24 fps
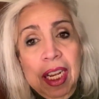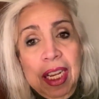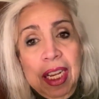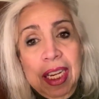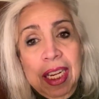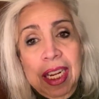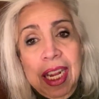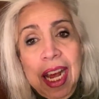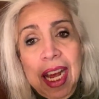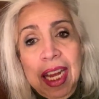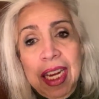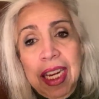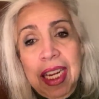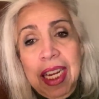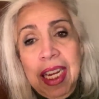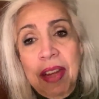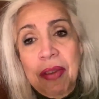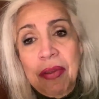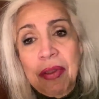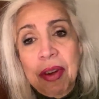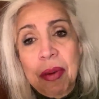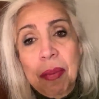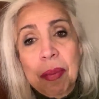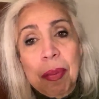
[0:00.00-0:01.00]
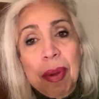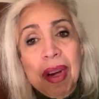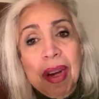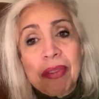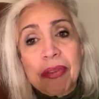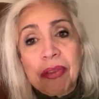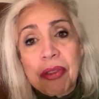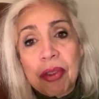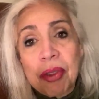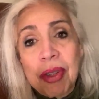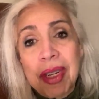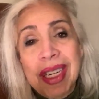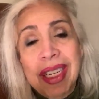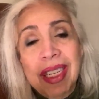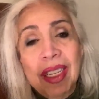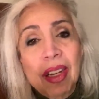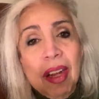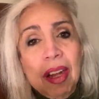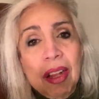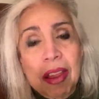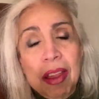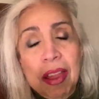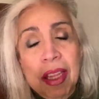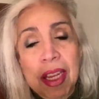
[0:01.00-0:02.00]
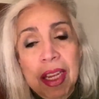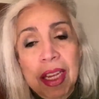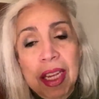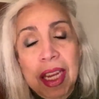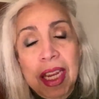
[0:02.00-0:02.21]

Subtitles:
not even buffering, nothing.